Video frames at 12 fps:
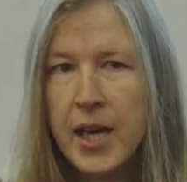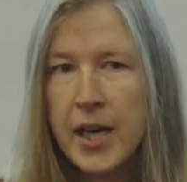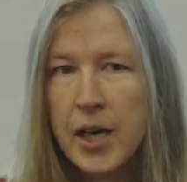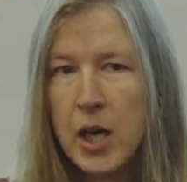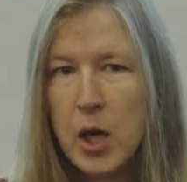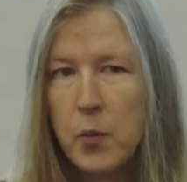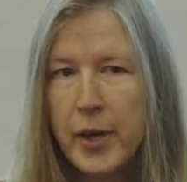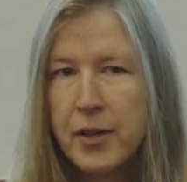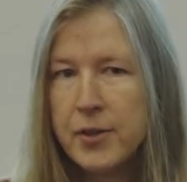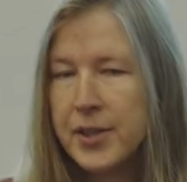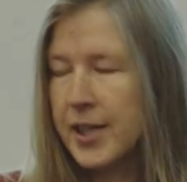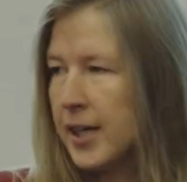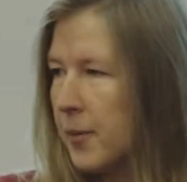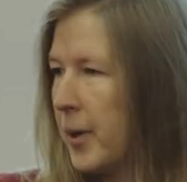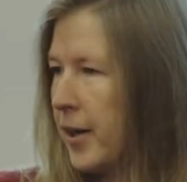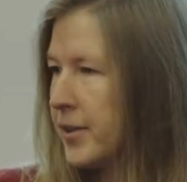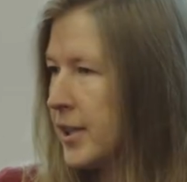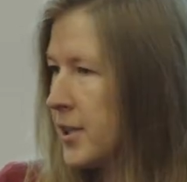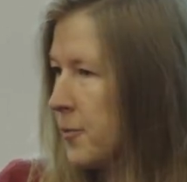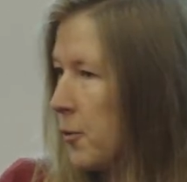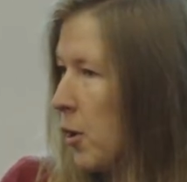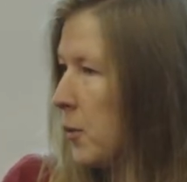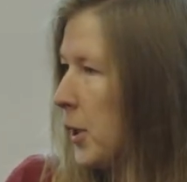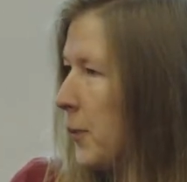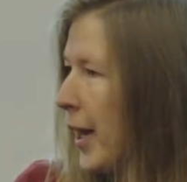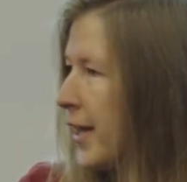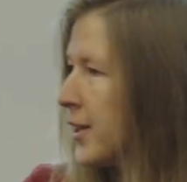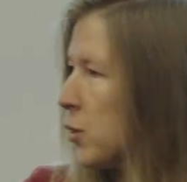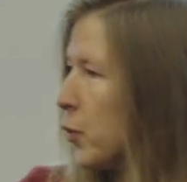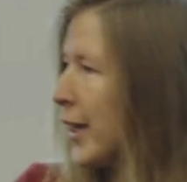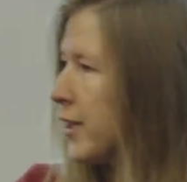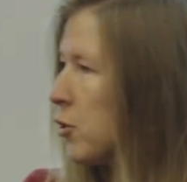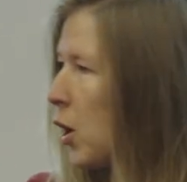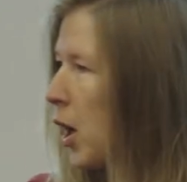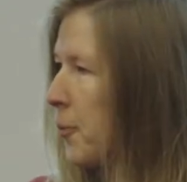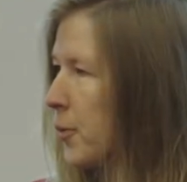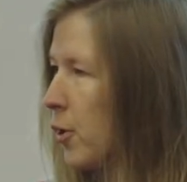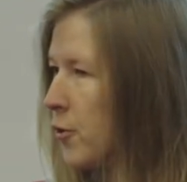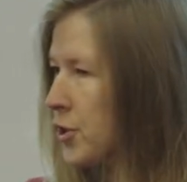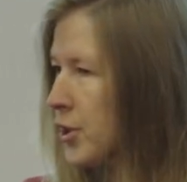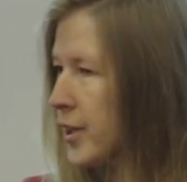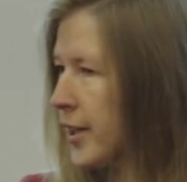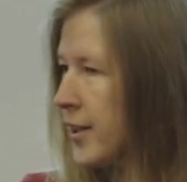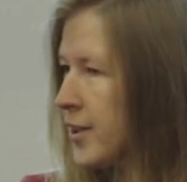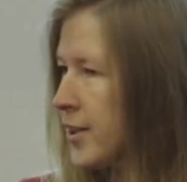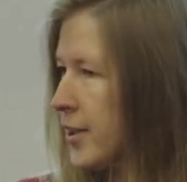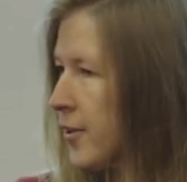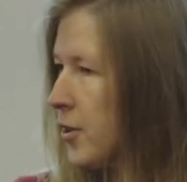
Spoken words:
when you think about this problem and the way you approach this,